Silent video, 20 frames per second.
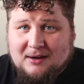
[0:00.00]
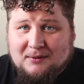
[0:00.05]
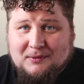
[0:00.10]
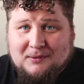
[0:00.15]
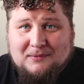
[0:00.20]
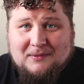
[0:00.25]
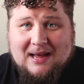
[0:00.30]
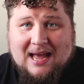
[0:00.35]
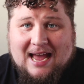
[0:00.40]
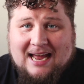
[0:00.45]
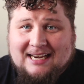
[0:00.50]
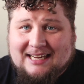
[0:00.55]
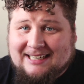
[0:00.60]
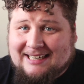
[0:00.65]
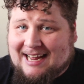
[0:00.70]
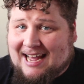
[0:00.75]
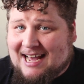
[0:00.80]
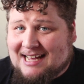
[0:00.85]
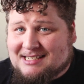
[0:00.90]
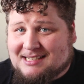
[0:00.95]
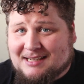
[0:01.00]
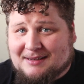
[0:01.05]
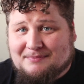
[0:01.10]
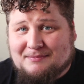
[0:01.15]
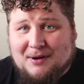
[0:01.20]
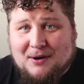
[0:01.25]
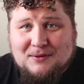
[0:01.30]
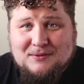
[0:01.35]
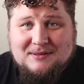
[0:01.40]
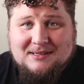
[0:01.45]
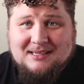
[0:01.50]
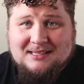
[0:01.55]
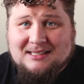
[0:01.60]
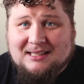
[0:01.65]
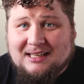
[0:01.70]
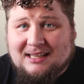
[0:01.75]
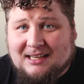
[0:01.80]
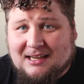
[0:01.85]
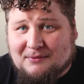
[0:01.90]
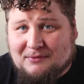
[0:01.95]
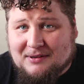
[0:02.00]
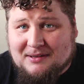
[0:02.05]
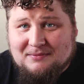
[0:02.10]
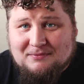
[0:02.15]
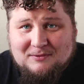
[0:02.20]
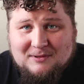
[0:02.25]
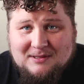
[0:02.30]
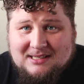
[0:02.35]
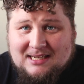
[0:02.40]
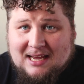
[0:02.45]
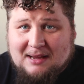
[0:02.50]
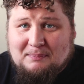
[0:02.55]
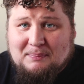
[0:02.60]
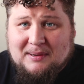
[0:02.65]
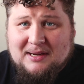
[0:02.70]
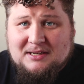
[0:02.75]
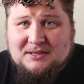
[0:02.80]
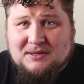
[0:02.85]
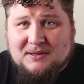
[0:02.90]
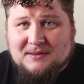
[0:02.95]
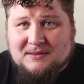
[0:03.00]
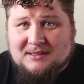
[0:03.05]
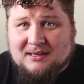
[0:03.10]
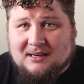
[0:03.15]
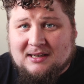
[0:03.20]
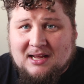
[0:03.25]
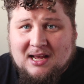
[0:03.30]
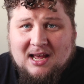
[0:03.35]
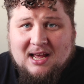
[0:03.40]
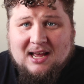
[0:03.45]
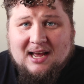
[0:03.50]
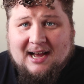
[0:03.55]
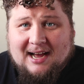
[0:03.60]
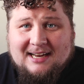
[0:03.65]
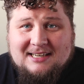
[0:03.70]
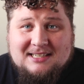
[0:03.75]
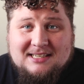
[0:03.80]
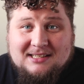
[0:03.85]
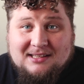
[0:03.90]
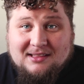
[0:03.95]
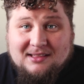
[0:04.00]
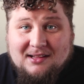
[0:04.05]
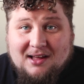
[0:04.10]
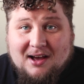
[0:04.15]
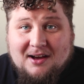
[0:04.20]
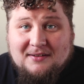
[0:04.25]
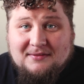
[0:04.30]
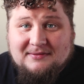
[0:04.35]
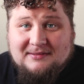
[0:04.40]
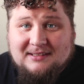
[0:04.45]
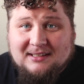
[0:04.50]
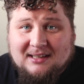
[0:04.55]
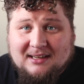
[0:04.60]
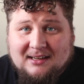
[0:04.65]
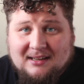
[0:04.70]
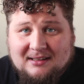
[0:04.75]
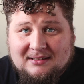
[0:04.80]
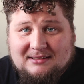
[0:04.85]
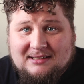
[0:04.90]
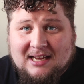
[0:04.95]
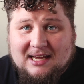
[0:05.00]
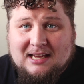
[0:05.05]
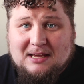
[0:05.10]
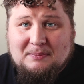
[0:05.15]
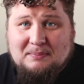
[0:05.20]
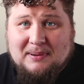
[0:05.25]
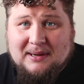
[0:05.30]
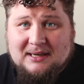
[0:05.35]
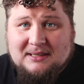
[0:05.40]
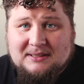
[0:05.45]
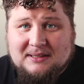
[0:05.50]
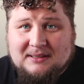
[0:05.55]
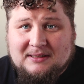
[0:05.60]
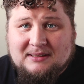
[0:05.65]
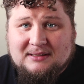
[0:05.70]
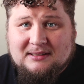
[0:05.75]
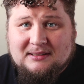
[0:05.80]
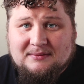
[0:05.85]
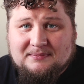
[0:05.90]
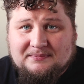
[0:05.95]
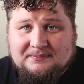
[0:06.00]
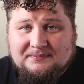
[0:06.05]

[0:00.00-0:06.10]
When we had Hadassah, Moses, Lydia, we would take pictures, and I just loved taking pictures.